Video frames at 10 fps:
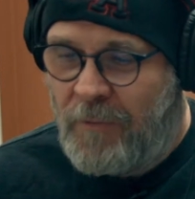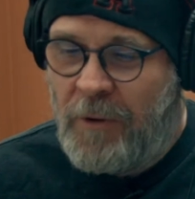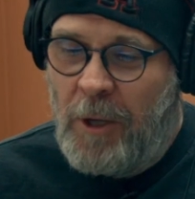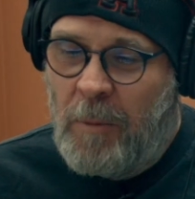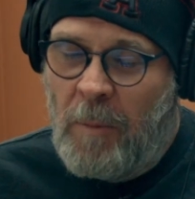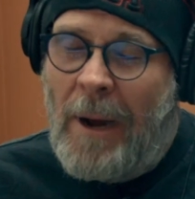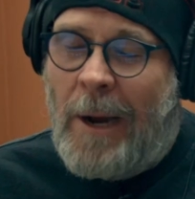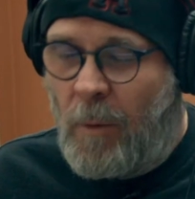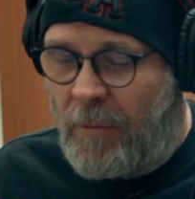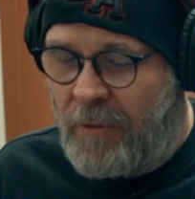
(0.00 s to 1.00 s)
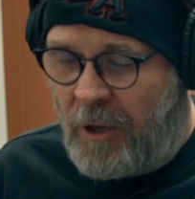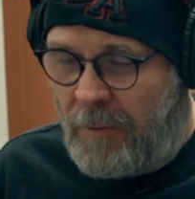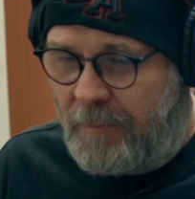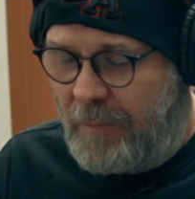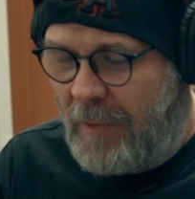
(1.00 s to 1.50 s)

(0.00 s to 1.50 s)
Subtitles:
film or microfilm